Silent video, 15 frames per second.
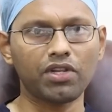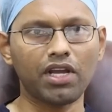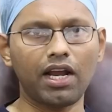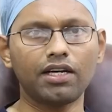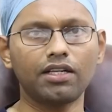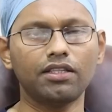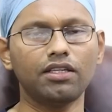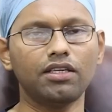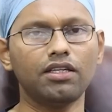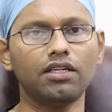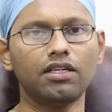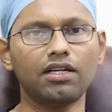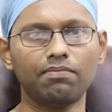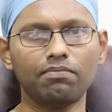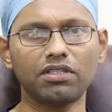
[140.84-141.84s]
And
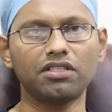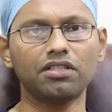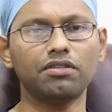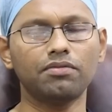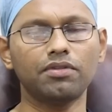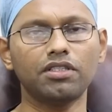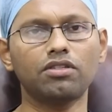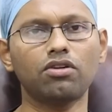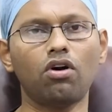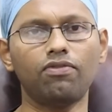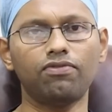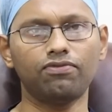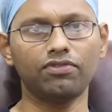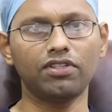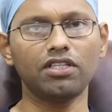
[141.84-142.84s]
the cumbersomeness
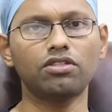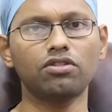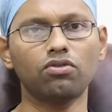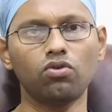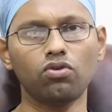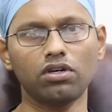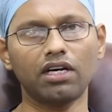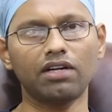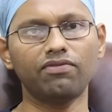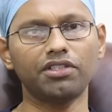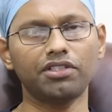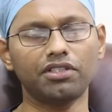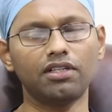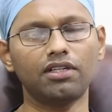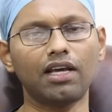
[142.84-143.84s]
of these old
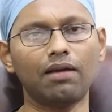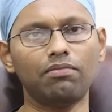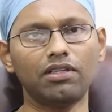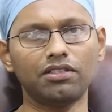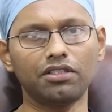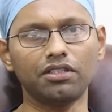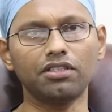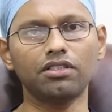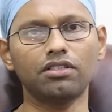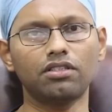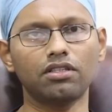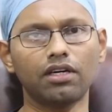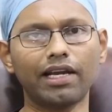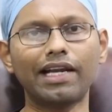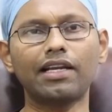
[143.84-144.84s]
conventional tablets
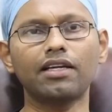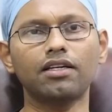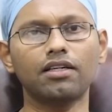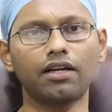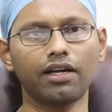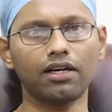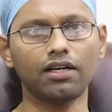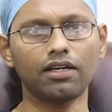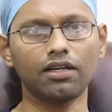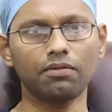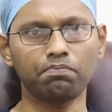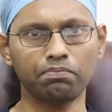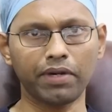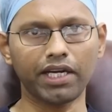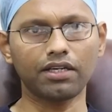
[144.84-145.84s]
is getting
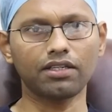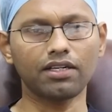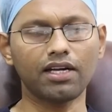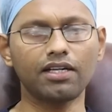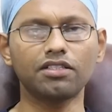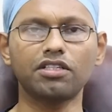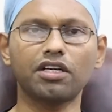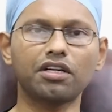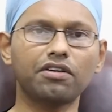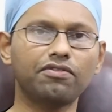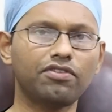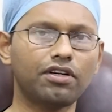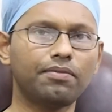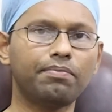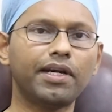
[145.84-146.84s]
regularly pricked and
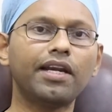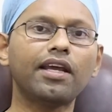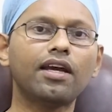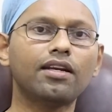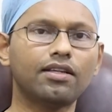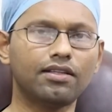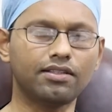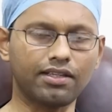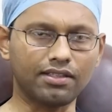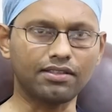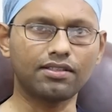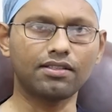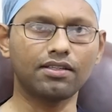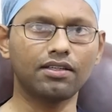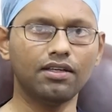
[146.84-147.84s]
checking for a P T N R
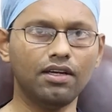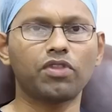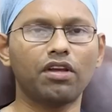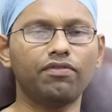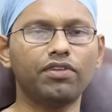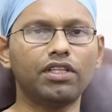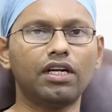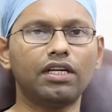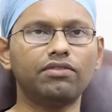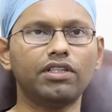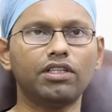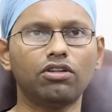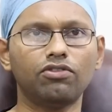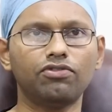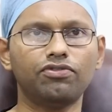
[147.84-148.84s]
test. With the
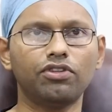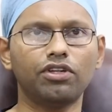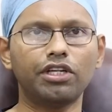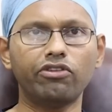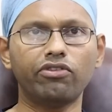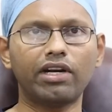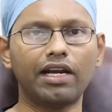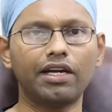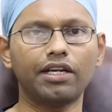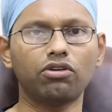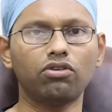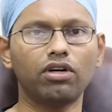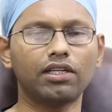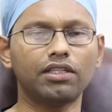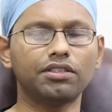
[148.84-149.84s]
advent of uh, newer
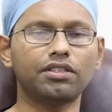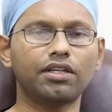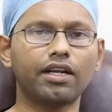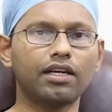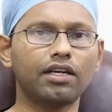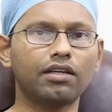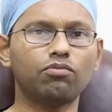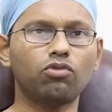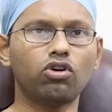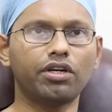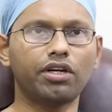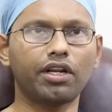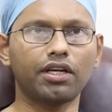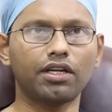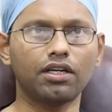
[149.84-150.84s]
anticoagulants, regular
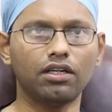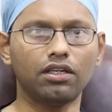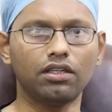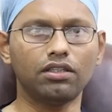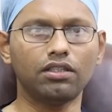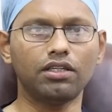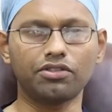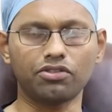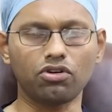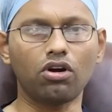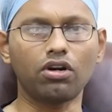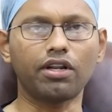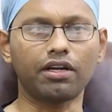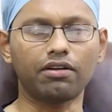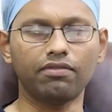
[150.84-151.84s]
monitoring uh, is
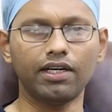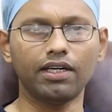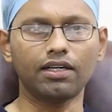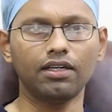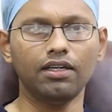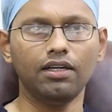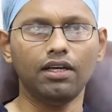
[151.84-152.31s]
not required,